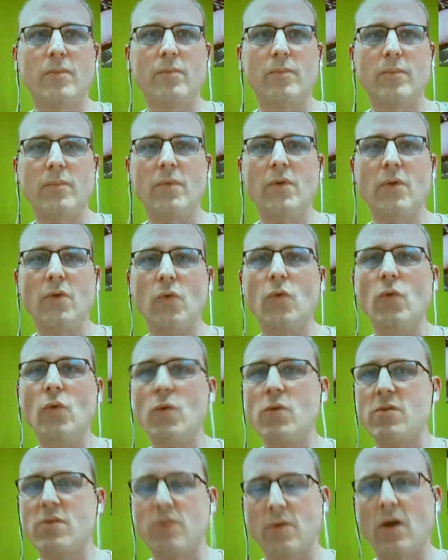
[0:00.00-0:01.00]

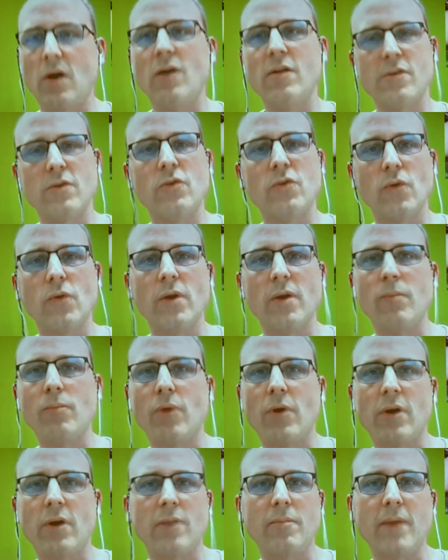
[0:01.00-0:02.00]
who's also doing
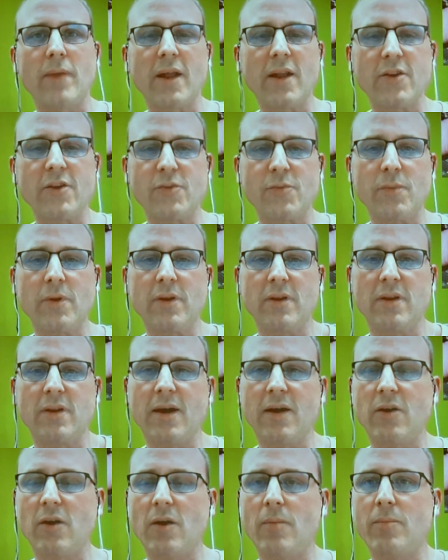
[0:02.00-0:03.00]
product management in
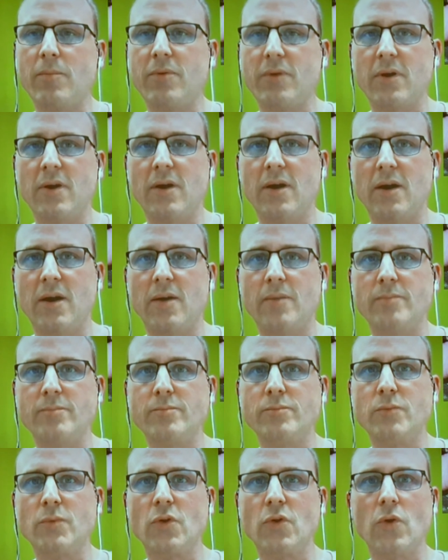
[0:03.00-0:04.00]
iComp, um,
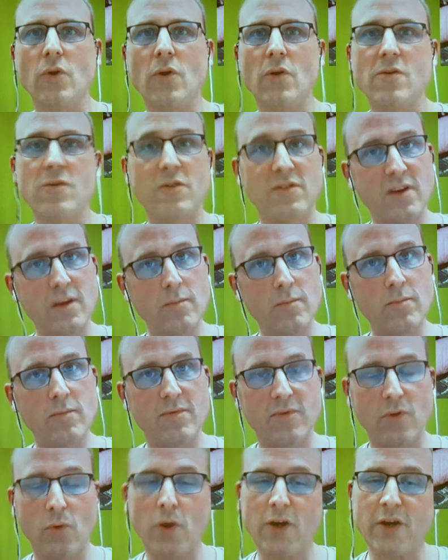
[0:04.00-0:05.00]
kudos to Tim if you're
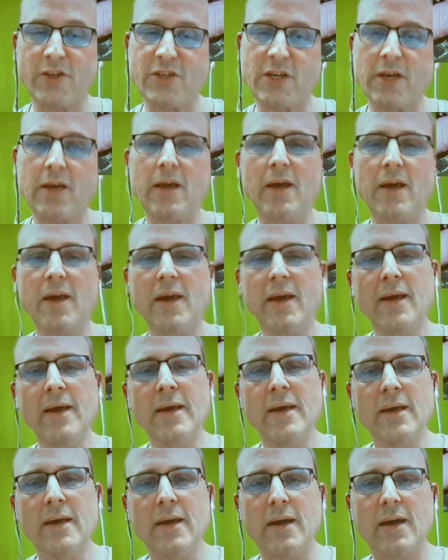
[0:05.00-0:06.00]
watching
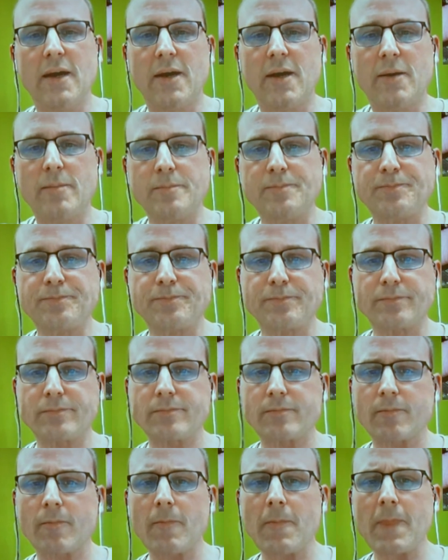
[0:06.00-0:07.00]
um,
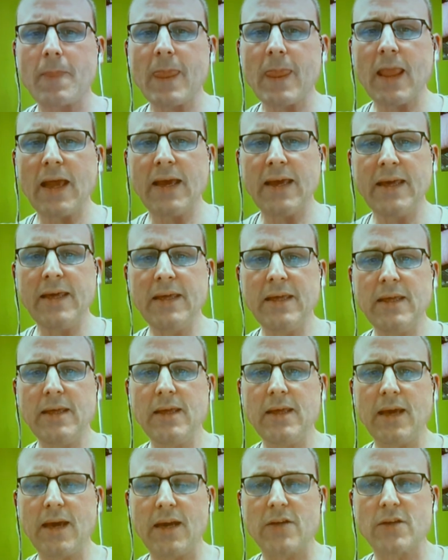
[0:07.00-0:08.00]
he
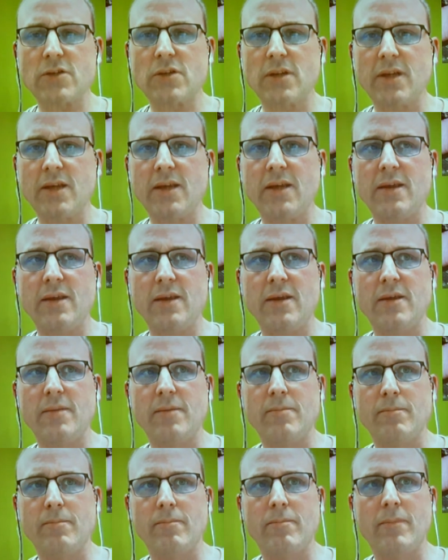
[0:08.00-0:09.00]
actually
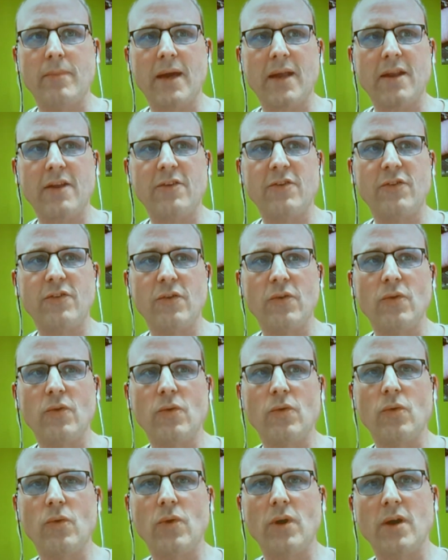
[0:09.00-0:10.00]
managed
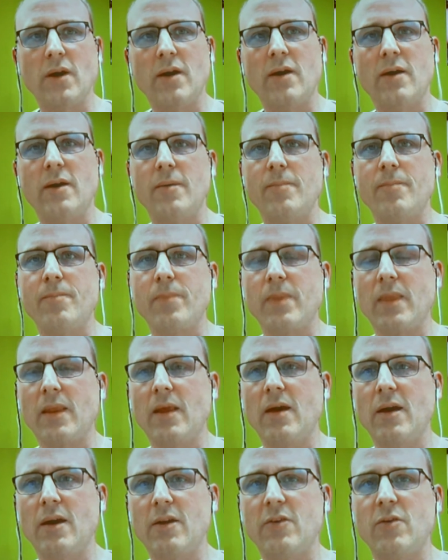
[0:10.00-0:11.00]
to uh,
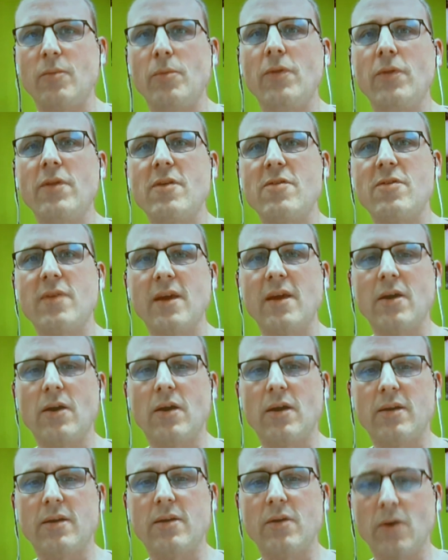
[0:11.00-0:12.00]
uh, to put this thing
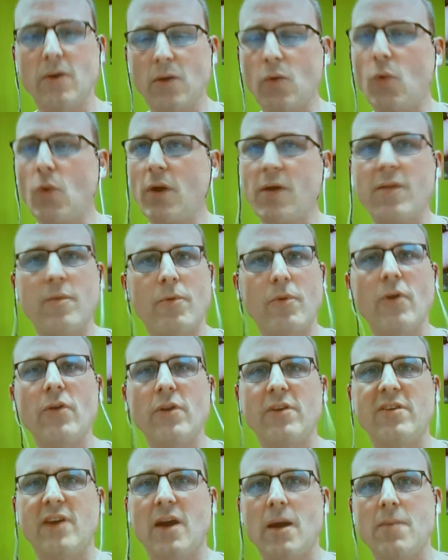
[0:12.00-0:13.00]
on uh, one of the
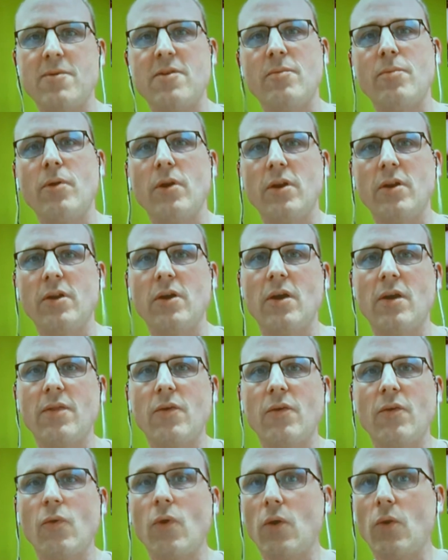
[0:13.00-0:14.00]
prototypes to put it on the
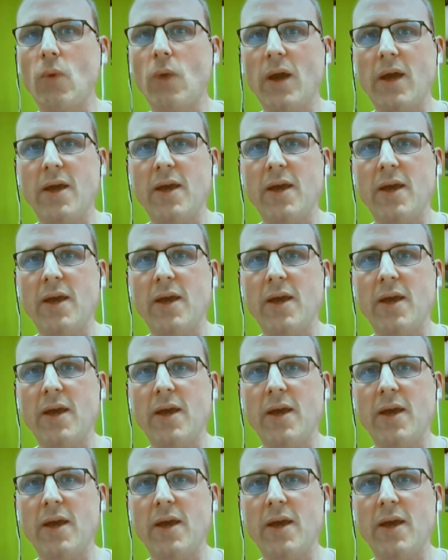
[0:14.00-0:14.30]
wrong way,